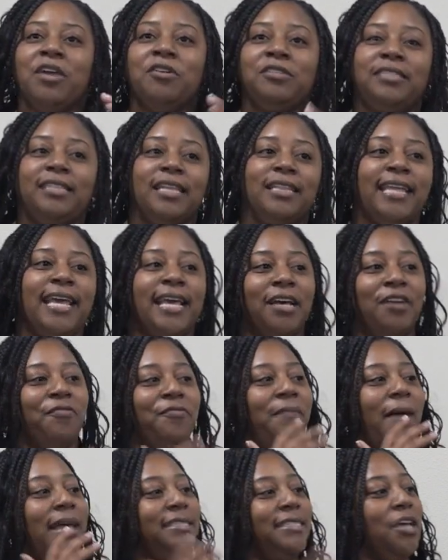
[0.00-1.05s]
used to think of
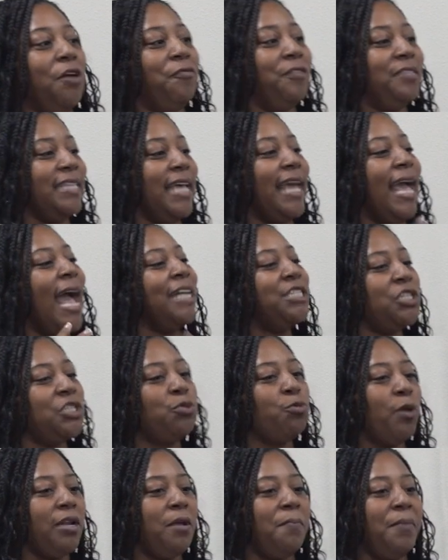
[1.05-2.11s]
myself as, like, I
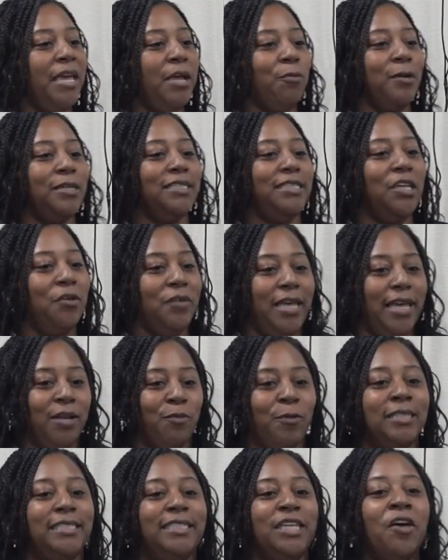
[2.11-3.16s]
just want to be resilient.
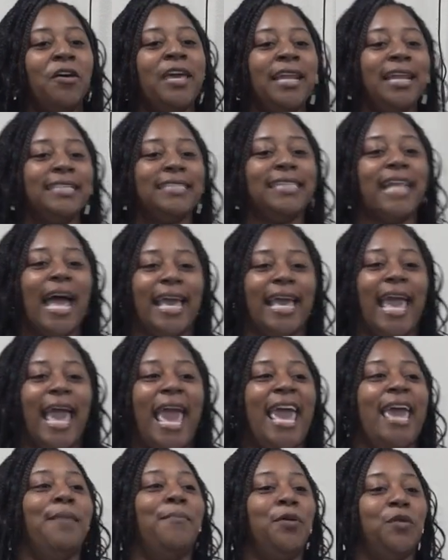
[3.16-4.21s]
Resilient is, like,
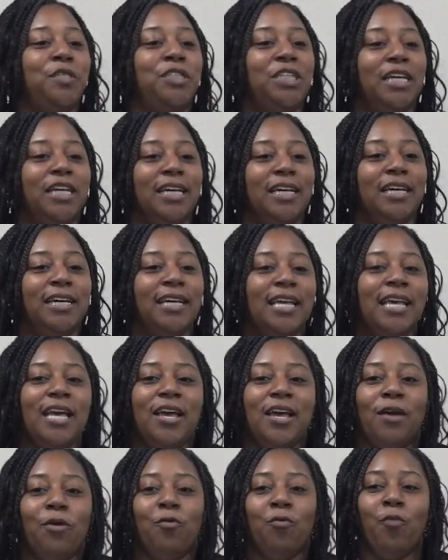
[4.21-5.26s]
able to
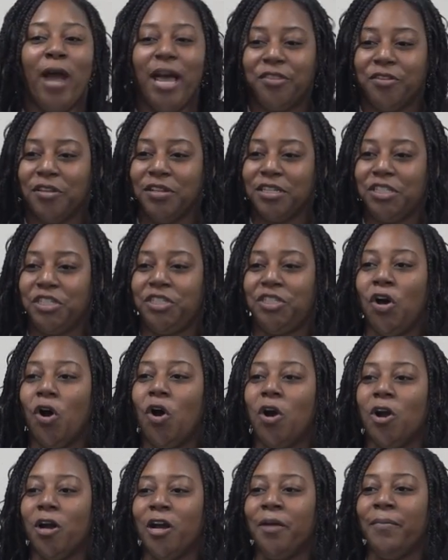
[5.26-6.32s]
weather the
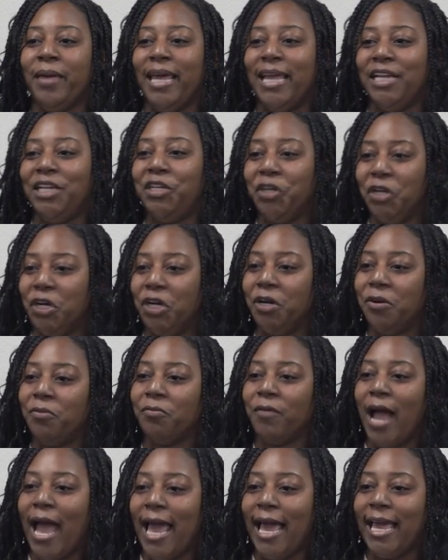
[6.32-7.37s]
storm, endure,
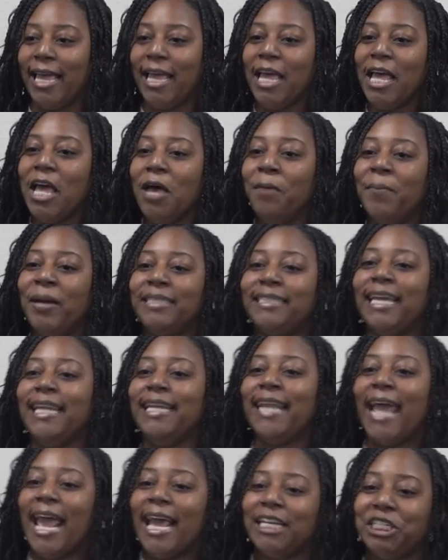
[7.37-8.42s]
right? But
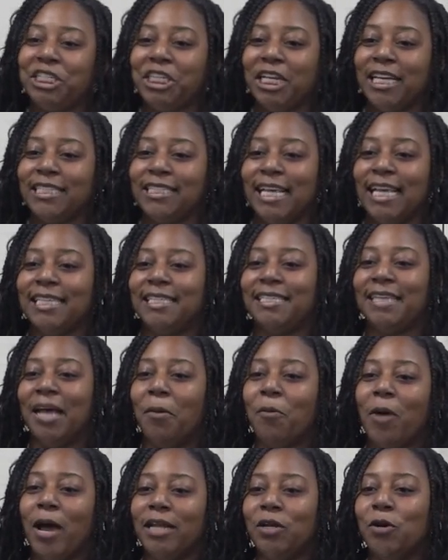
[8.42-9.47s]
tenacious is
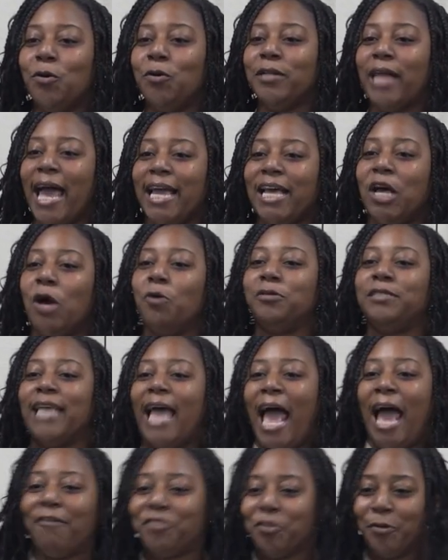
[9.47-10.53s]
someone who, like, goes
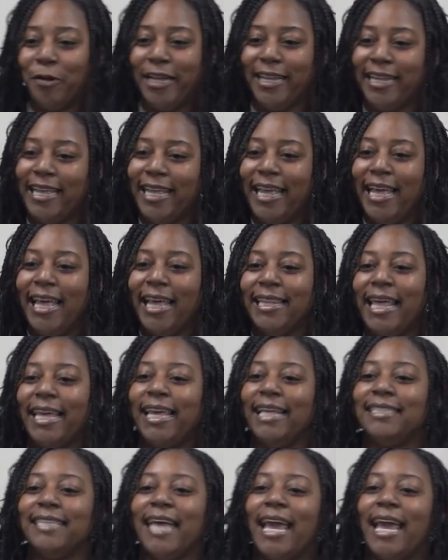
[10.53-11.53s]
after it. Like, it's